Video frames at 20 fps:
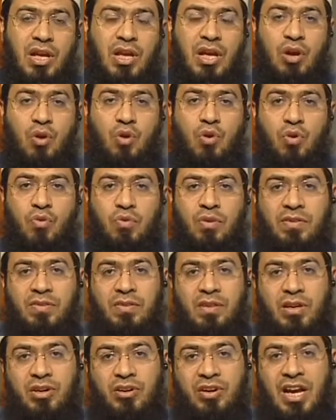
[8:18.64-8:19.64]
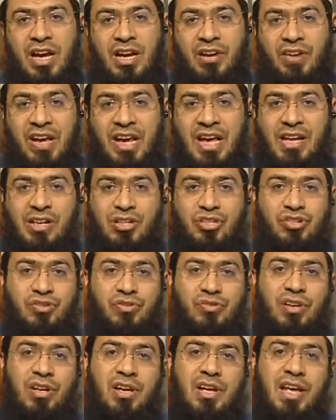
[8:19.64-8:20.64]
or with their
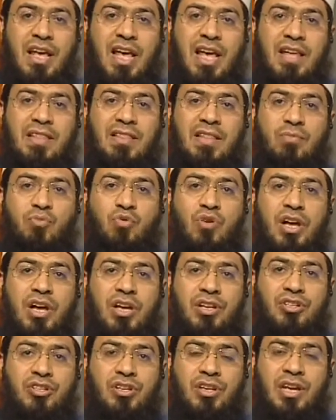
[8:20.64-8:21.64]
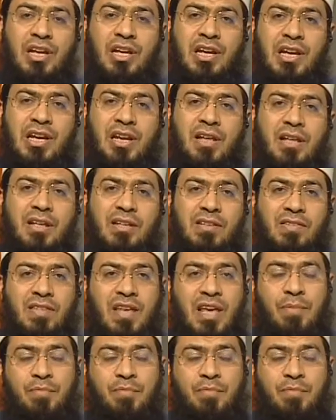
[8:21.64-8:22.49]
agriculture, and the Muhajireen, the